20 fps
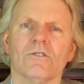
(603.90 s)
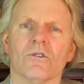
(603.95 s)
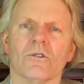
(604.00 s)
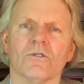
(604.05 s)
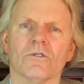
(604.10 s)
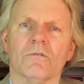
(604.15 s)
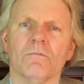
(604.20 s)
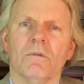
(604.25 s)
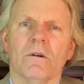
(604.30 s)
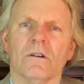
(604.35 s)

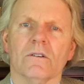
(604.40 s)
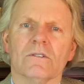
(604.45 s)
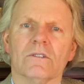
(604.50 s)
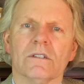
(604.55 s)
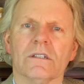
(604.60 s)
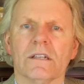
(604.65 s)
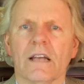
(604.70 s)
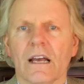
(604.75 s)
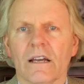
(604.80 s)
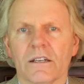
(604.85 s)
social
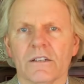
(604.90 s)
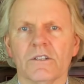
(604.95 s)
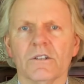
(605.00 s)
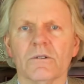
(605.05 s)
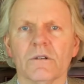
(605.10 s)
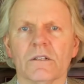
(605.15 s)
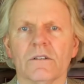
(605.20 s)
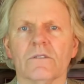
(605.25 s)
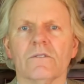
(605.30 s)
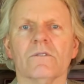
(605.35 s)
policy and how to
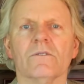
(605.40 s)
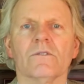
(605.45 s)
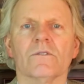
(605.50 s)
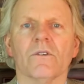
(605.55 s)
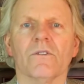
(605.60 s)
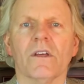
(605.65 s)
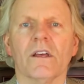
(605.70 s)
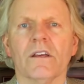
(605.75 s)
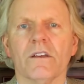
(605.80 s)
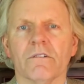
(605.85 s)
do it.
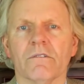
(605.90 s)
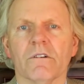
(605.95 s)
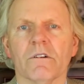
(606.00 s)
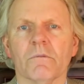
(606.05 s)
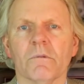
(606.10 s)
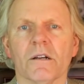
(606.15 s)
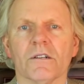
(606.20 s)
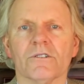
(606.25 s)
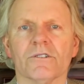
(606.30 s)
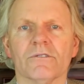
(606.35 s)
So thank you
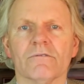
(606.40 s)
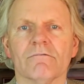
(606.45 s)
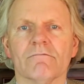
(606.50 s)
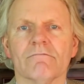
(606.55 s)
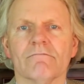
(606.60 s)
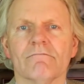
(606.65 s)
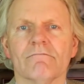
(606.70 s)
very much.